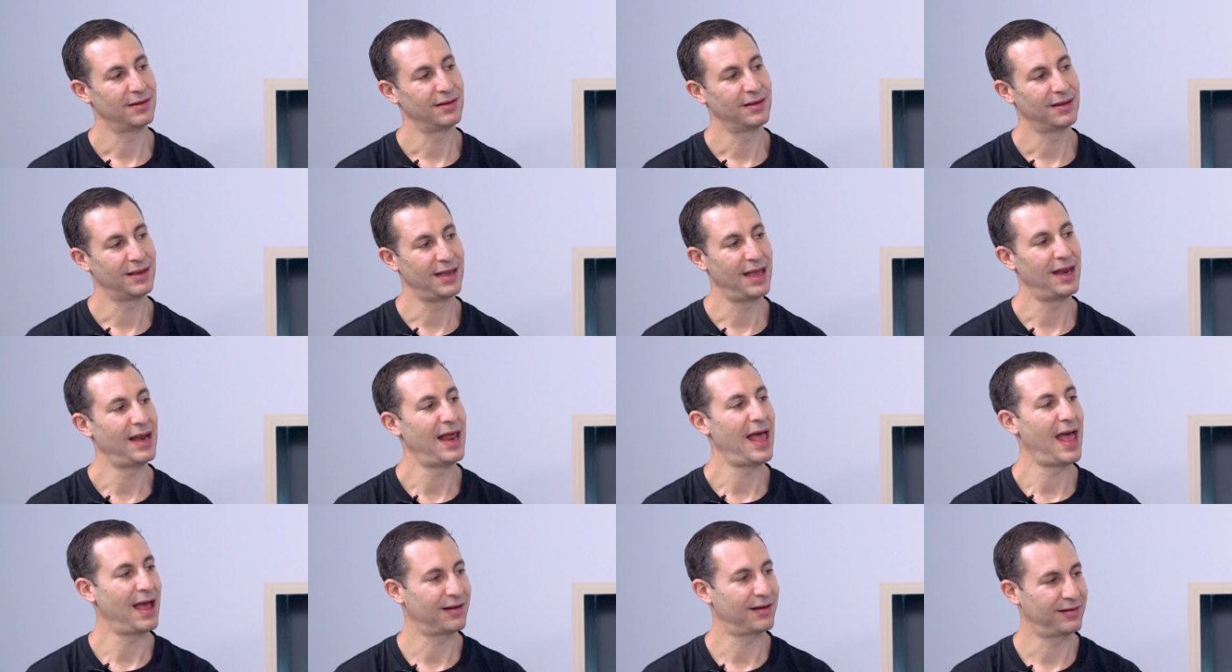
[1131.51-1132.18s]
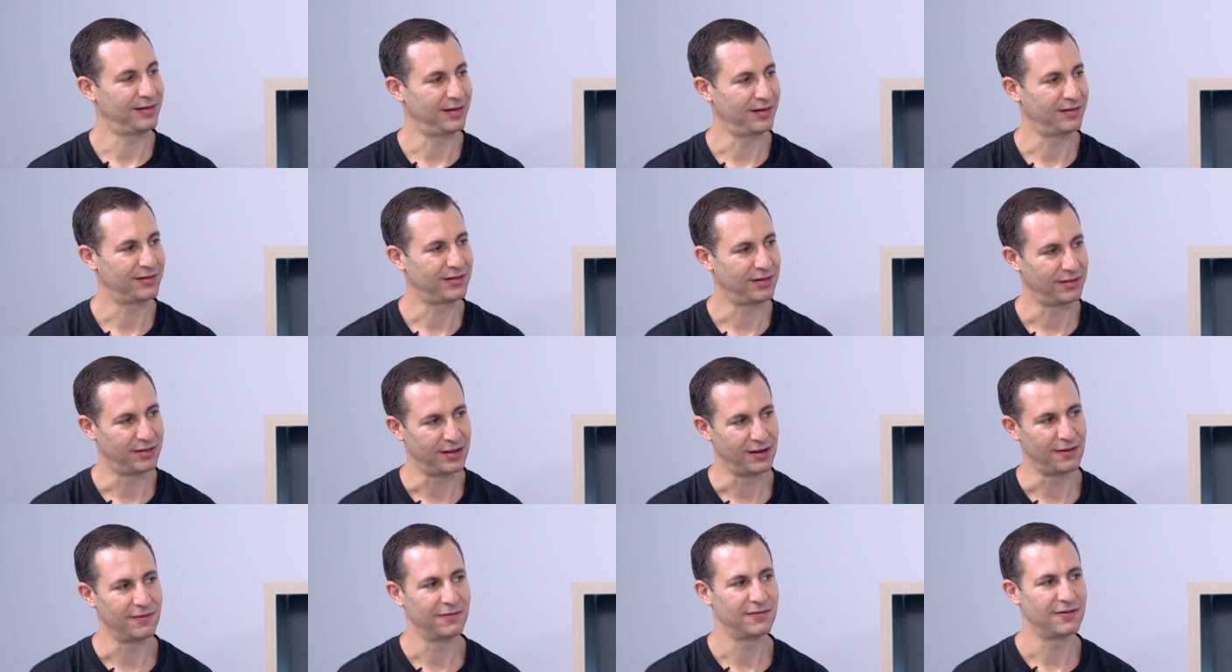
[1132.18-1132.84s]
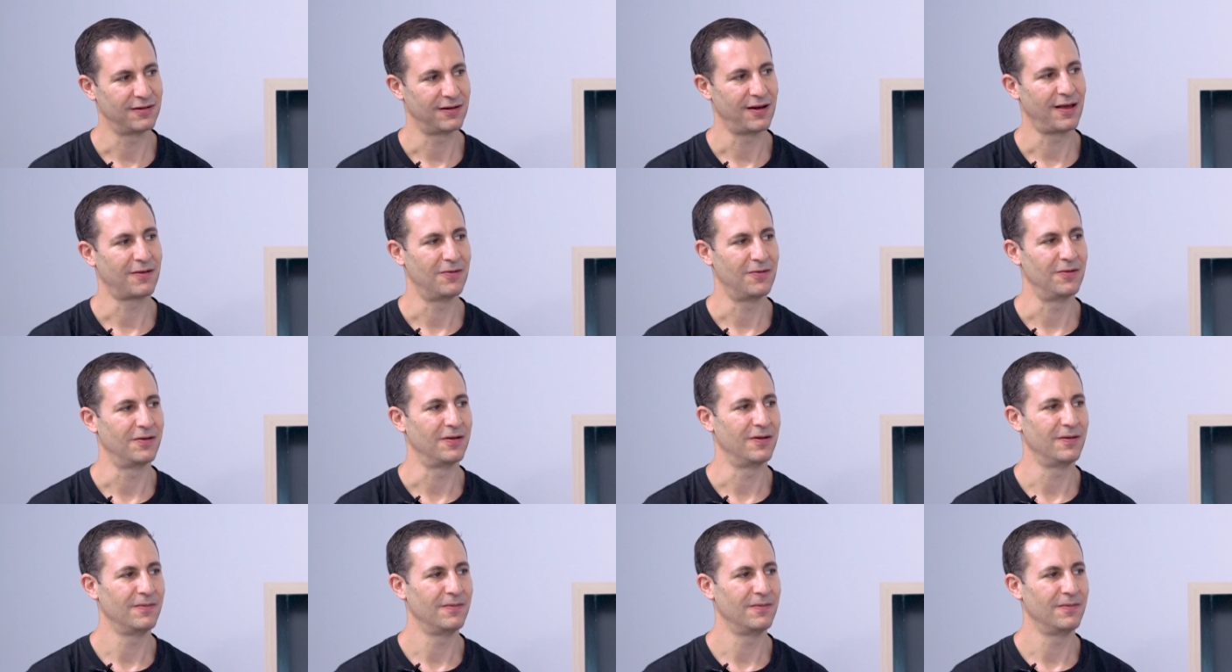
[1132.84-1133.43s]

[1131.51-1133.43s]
get yeah. access to things that they couldn't.